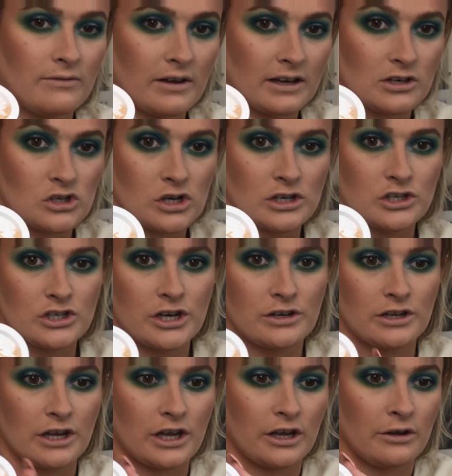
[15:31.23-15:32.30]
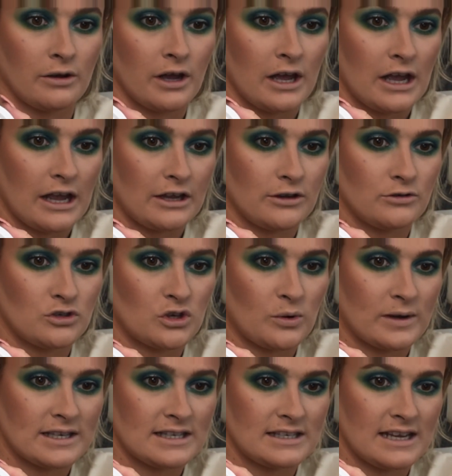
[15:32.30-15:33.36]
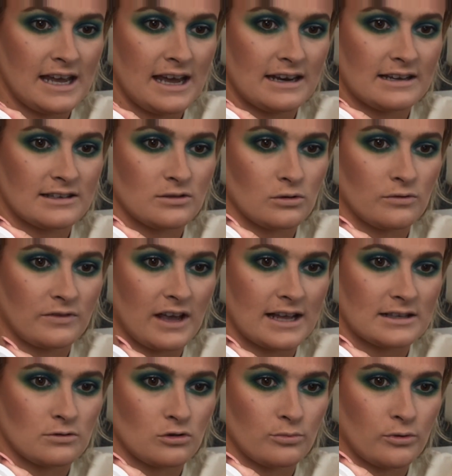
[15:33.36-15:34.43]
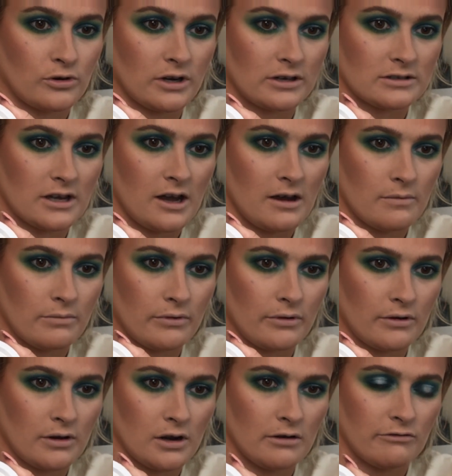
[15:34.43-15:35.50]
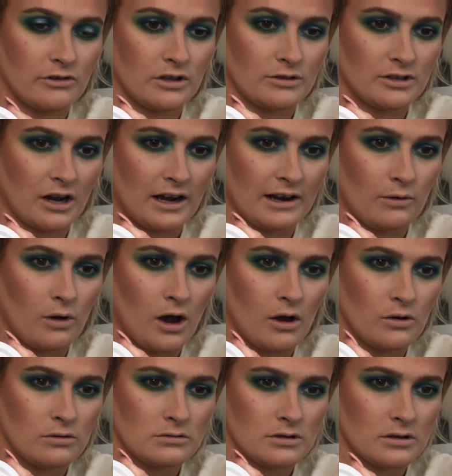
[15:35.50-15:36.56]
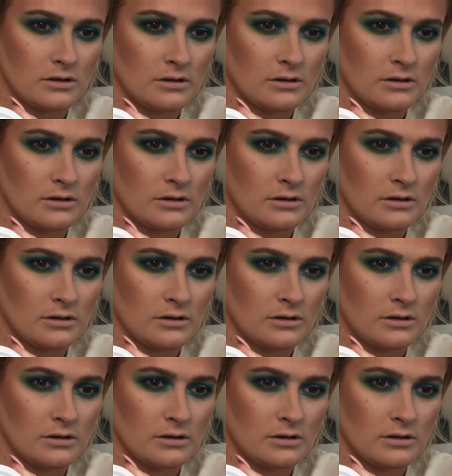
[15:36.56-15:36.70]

if I can try and show you you twist it and it sort of gets all the product up through those tiny little holes,